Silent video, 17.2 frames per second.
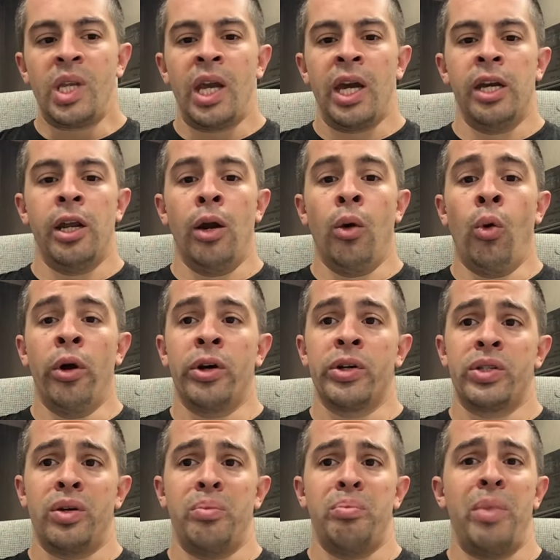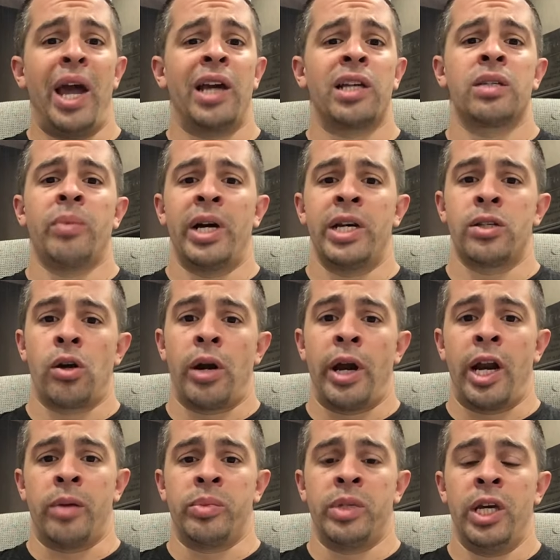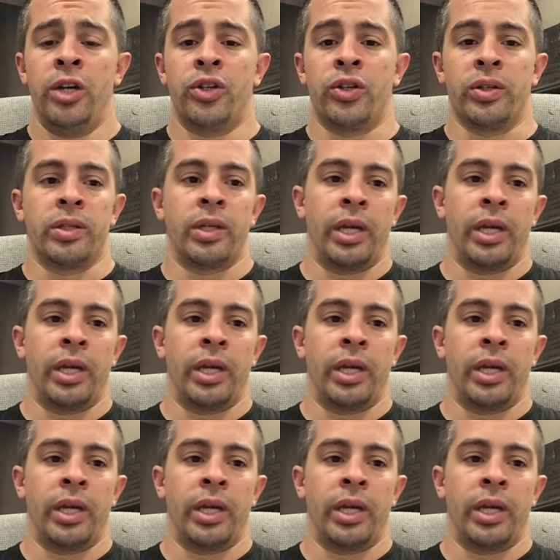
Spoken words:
And in order to maximize our adaptations,